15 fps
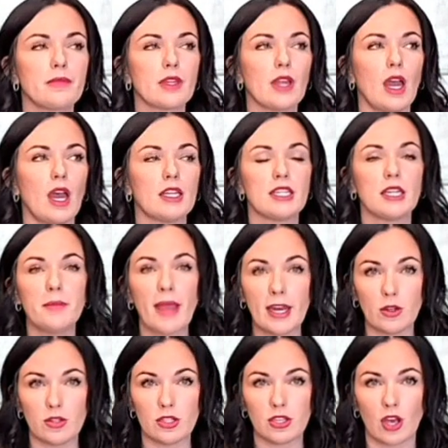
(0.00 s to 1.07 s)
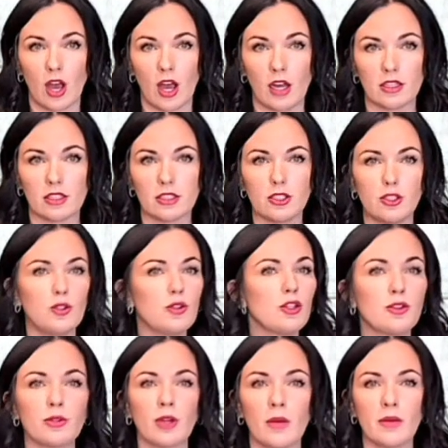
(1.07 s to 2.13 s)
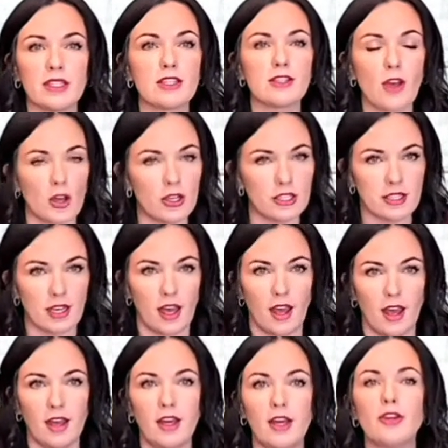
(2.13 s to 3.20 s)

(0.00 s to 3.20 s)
uh, tomato sauce. You could throw in salsa.